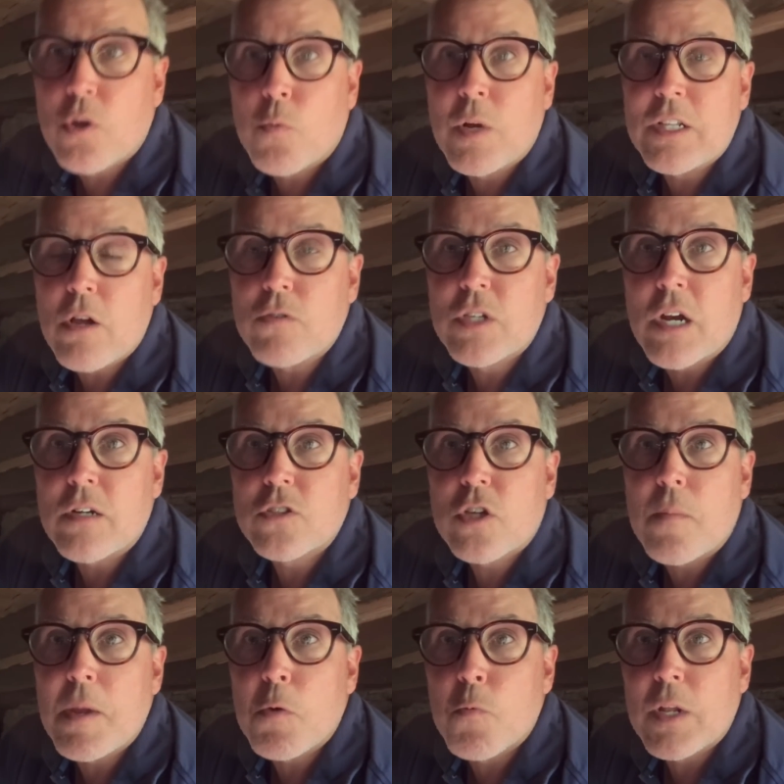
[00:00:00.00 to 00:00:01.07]
windows here. It's going
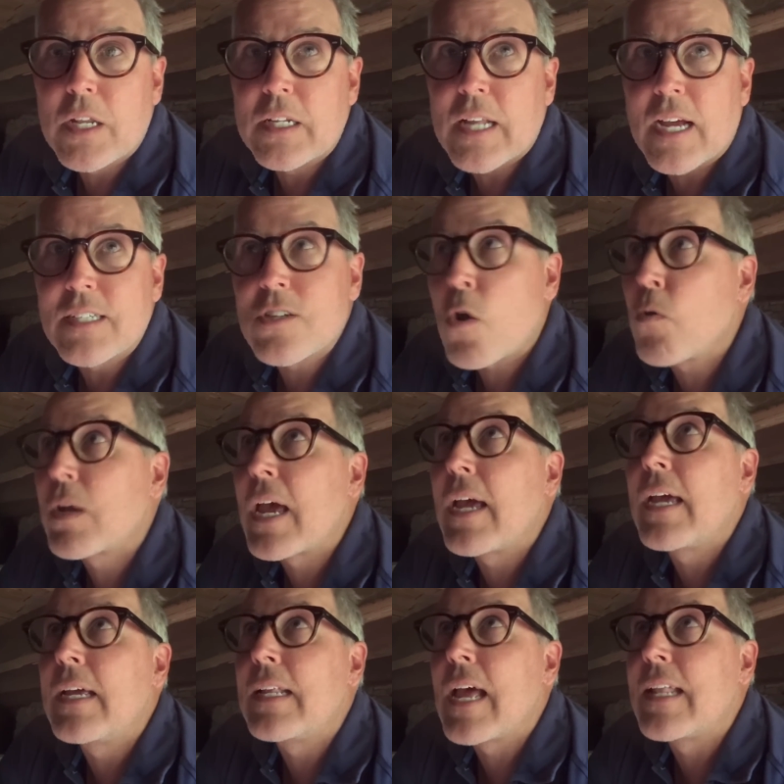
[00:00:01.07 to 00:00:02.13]
to be really nice.
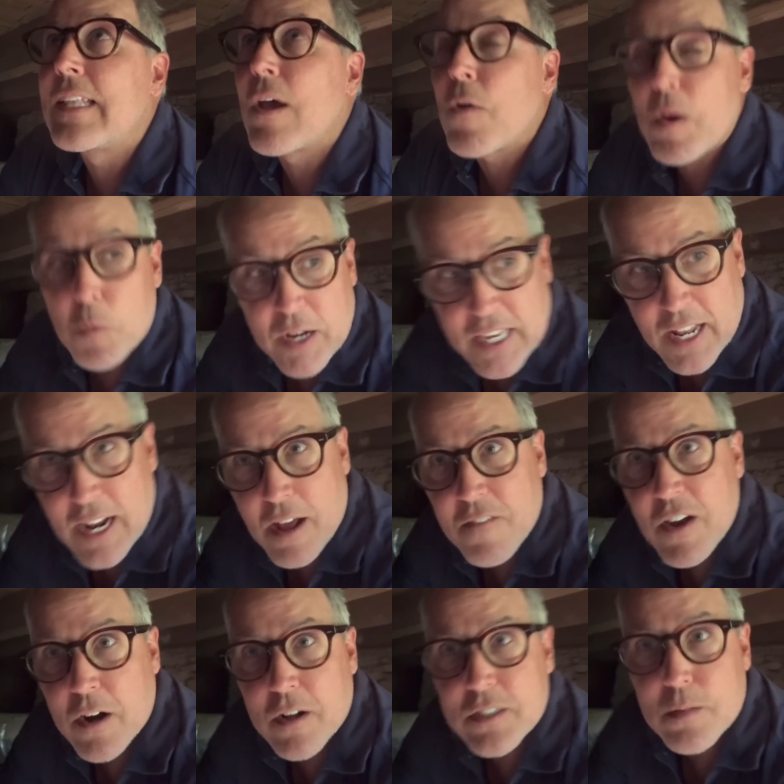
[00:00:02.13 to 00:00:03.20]
Okay, and now I want to get out of
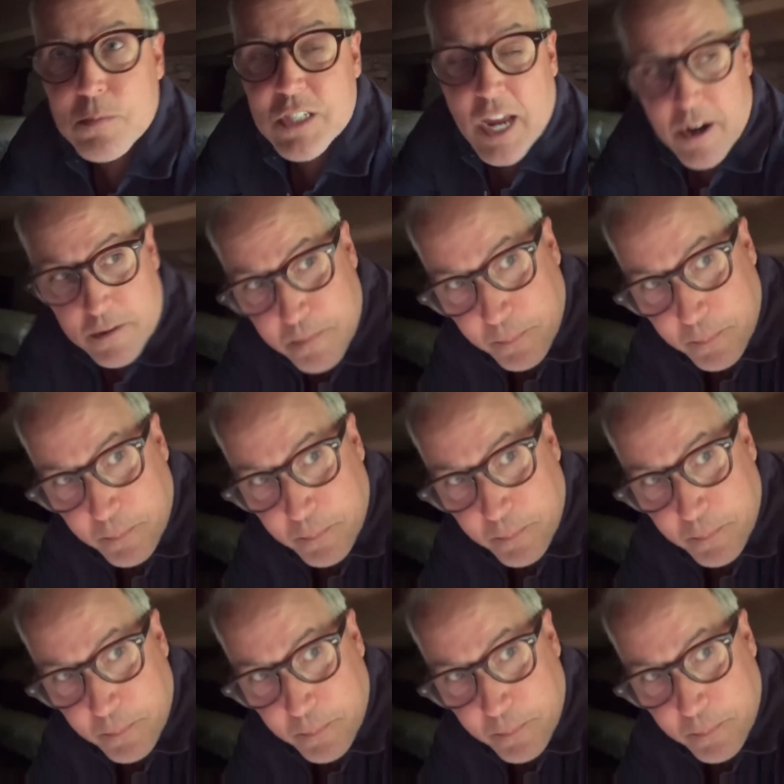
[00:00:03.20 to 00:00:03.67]
here because I'm scared.